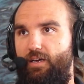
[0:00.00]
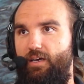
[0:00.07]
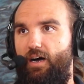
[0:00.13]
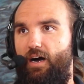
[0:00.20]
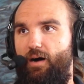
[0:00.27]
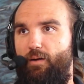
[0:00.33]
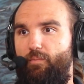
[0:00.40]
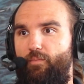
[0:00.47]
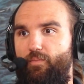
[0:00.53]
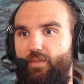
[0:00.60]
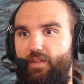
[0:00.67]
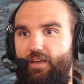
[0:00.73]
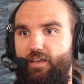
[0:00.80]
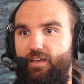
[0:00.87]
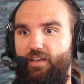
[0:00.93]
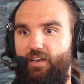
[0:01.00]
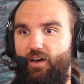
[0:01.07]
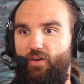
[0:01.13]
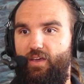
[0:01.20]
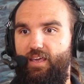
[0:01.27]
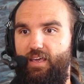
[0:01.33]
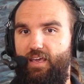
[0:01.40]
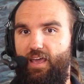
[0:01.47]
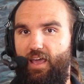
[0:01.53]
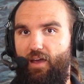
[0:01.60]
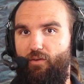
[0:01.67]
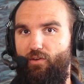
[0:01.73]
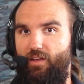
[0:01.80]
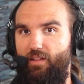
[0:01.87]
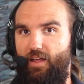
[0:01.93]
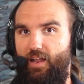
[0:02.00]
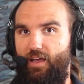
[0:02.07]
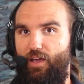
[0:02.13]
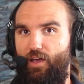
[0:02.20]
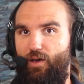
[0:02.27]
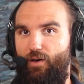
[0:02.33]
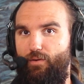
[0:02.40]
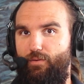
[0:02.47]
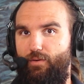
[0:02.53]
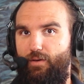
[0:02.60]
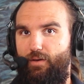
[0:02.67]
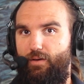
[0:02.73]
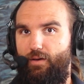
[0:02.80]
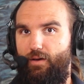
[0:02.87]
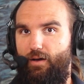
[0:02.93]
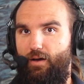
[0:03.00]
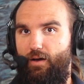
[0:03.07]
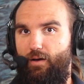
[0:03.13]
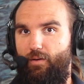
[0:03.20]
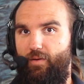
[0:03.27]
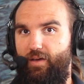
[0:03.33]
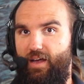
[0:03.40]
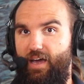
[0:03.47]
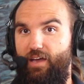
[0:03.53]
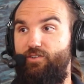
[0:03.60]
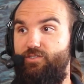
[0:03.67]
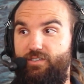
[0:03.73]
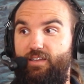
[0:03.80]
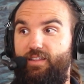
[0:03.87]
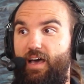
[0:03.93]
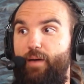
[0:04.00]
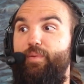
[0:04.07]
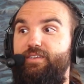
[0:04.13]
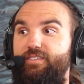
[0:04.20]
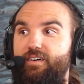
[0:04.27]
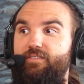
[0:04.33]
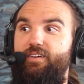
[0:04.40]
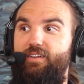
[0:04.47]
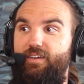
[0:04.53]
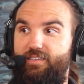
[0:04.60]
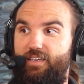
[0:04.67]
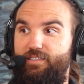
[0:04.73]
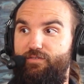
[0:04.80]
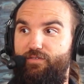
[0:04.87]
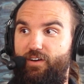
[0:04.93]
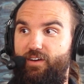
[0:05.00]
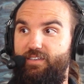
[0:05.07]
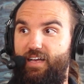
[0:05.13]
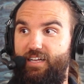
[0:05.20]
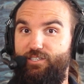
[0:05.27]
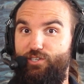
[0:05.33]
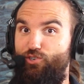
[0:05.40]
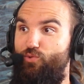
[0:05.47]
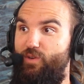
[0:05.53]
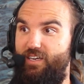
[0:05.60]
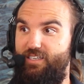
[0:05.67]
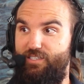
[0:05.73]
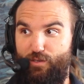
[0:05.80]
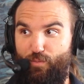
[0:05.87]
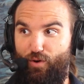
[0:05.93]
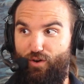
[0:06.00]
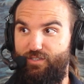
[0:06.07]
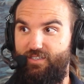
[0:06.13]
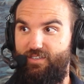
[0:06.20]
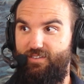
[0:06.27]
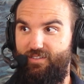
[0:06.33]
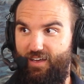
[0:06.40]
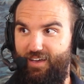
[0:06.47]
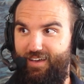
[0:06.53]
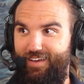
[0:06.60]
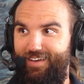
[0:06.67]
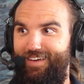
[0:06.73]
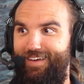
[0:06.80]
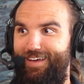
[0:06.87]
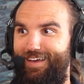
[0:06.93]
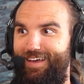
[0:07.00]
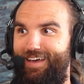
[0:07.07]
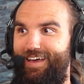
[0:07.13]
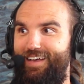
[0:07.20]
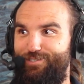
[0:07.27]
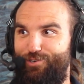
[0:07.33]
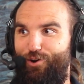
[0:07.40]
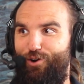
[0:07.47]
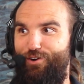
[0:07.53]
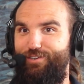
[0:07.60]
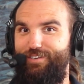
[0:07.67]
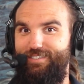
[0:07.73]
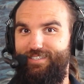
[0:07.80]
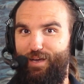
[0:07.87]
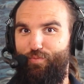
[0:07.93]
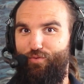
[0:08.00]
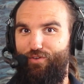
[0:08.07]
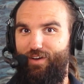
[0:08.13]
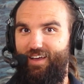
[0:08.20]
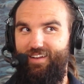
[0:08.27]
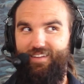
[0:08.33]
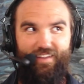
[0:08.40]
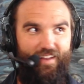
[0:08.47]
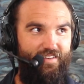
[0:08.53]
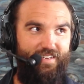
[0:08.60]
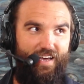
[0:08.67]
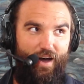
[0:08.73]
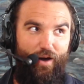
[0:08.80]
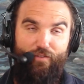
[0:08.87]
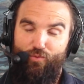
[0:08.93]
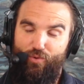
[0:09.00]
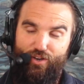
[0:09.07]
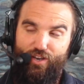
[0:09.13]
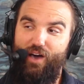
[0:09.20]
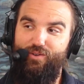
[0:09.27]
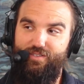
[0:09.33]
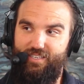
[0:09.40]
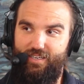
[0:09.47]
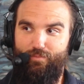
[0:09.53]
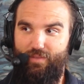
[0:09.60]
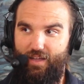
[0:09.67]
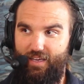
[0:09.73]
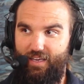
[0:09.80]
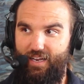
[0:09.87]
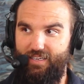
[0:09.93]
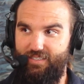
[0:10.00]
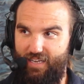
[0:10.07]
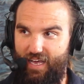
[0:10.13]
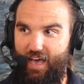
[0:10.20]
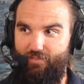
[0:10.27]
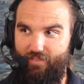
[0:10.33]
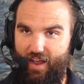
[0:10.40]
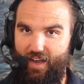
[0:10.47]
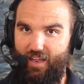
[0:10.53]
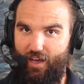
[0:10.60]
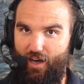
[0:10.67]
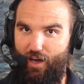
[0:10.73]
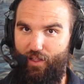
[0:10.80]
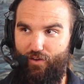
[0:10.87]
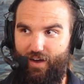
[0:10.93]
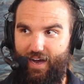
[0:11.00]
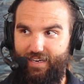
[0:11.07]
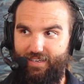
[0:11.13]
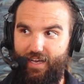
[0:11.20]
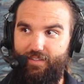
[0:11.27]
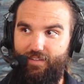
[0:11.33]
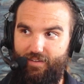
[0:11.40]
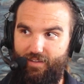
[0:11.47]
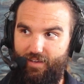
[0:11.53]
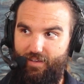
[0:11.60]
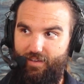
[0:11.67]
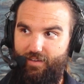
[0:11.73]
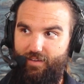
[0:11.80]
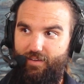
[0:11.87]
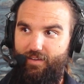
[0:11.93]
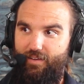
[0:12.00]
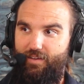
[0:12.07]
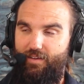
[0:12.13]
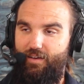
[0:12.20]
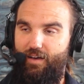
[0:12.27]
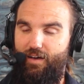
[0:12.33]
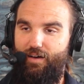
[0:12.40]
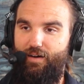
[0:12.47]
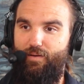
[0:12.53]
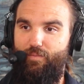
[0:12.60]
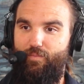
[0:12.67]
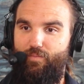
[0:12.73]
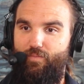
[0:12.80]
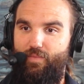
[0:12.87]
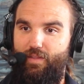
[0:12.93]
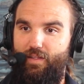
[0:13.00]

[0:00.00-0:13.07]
you know, he can't really let it go. And I understand that piece of it because that's who he is as a person. Like, it's hard to separate. You know, it's how everyone knows him. Like, he doesn't have any other identity. And